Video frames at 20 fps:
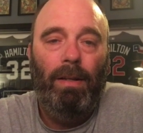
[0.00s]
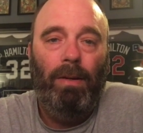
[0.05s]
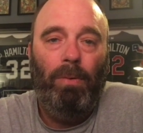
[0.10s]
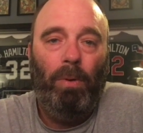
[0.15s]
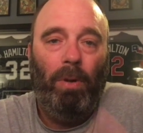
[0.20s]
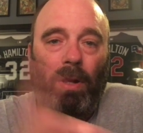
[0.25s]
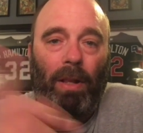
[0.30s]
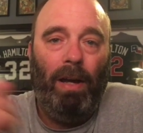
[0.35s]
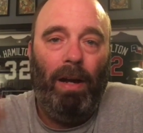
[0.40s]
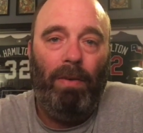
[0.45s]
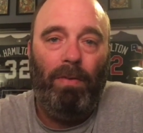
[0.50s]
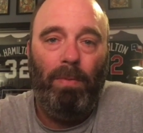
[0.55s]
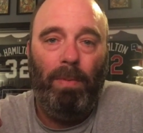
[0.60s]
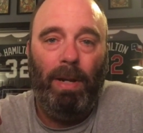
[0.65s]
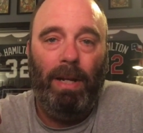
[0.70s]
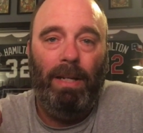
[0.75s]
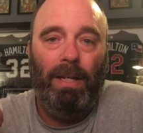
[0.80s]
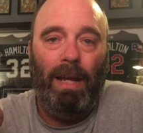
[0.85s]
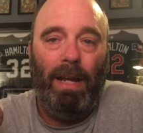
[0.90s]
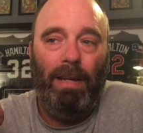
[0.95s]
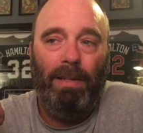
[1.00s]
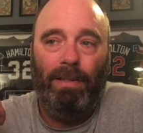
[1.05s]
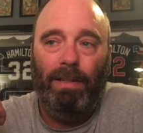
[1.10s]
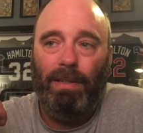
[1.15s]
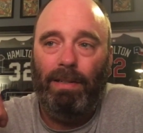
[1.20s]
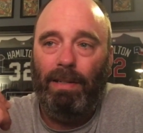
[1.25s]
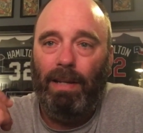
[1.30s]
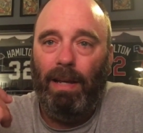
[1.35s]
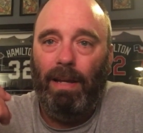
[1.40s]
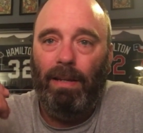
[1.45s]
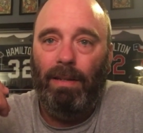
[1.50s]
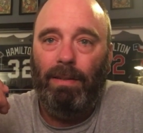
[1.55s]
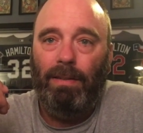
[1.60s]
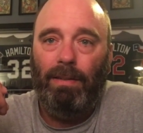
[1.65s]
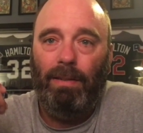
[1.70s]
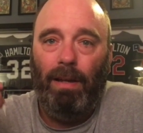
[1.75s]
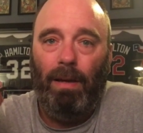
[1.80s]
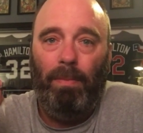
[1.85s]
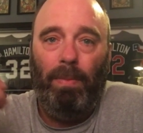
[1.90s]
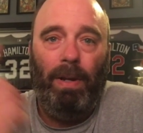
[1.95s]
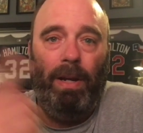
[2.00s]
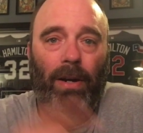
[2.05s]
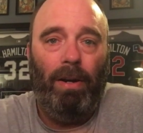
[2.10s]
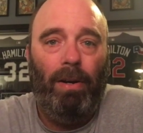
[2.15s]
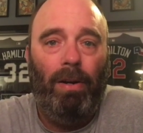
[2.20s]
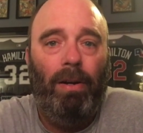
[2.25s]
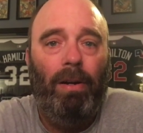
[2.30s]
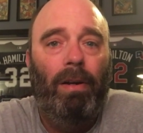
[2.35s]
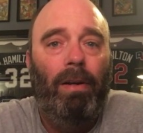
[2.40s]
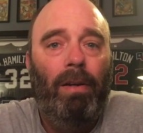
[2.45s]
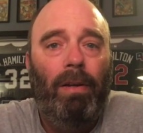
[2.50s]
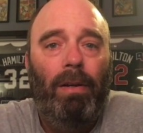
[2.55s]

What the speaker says: however many days it says up here